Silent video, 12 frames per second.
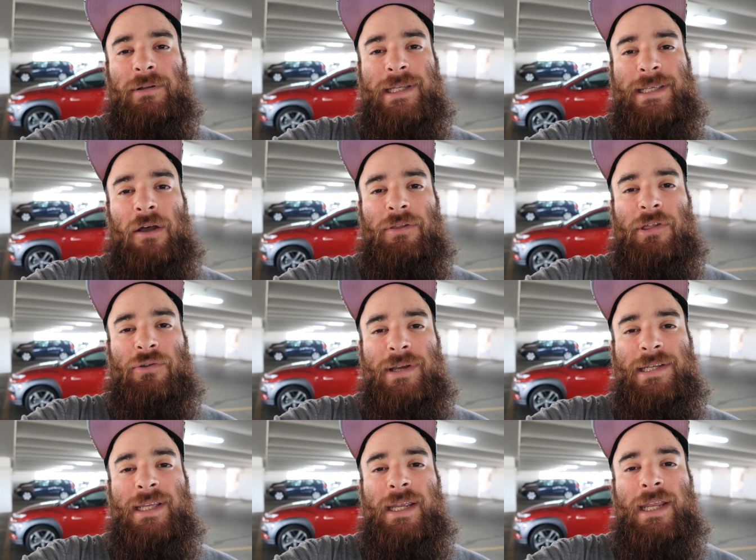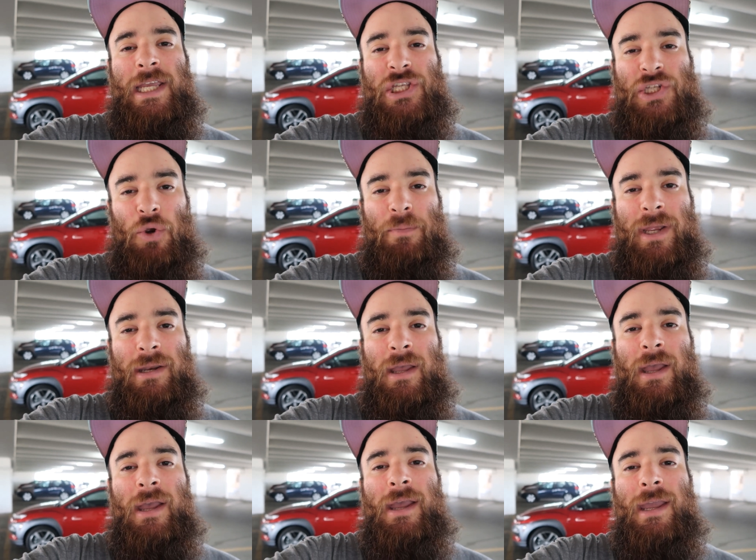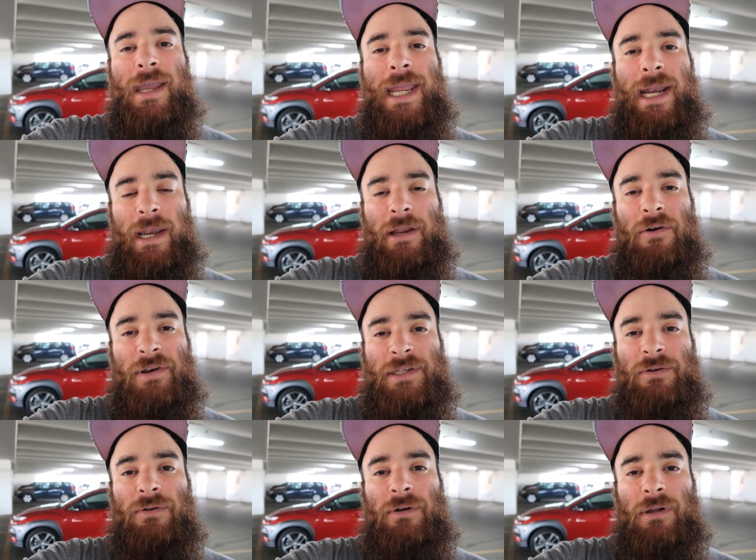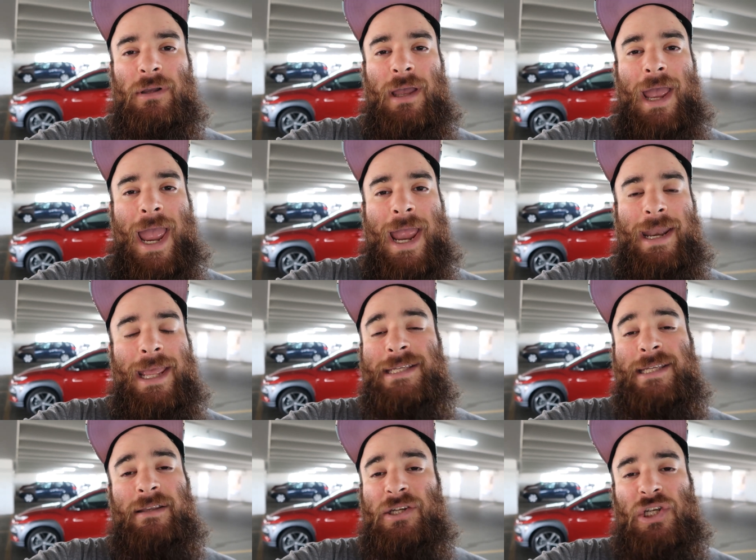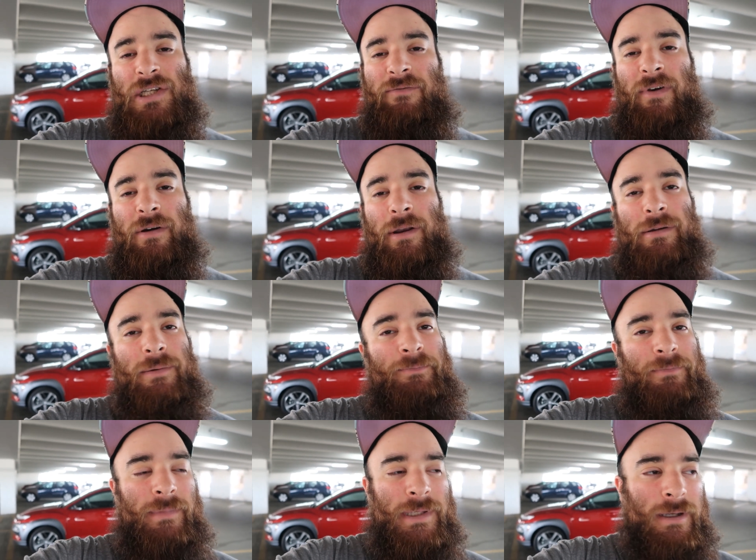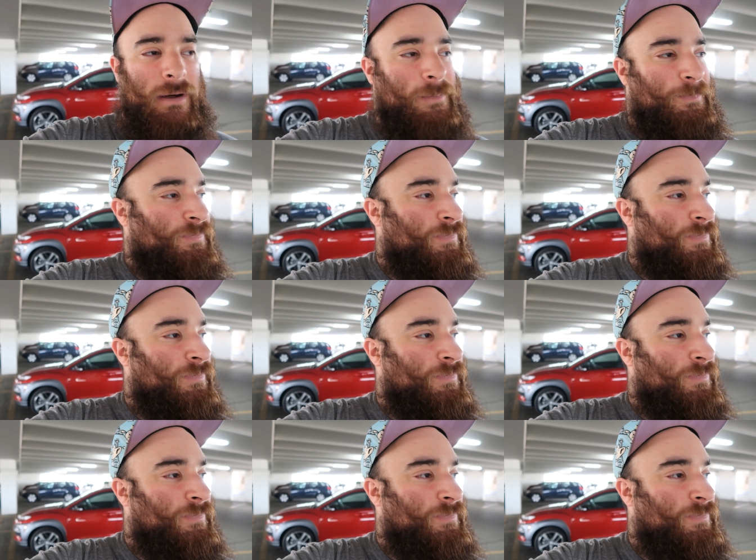to tell the three seat, he's stupid, he didn't go to school, and his English isn't very good. So